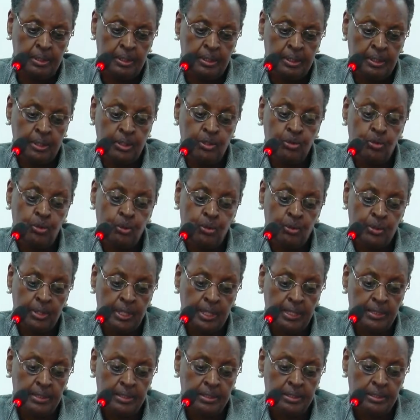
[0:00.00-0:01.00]
In all
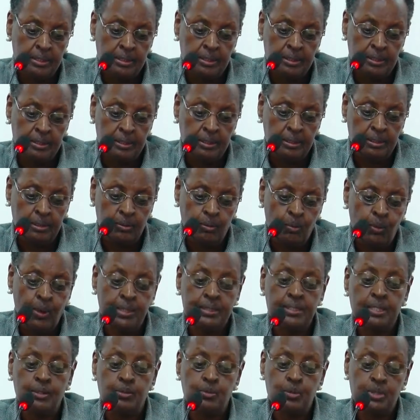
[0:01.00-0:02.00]
that,
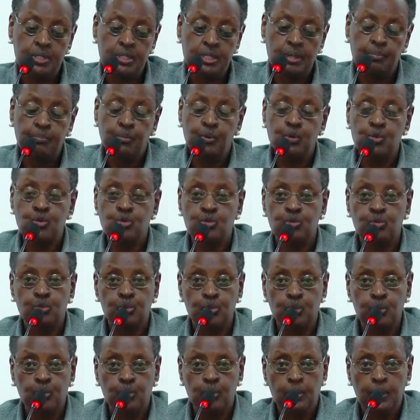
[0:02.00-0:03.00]
what are we supposed to
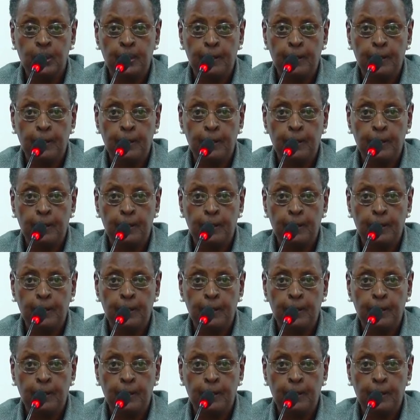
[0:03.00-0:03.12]
do?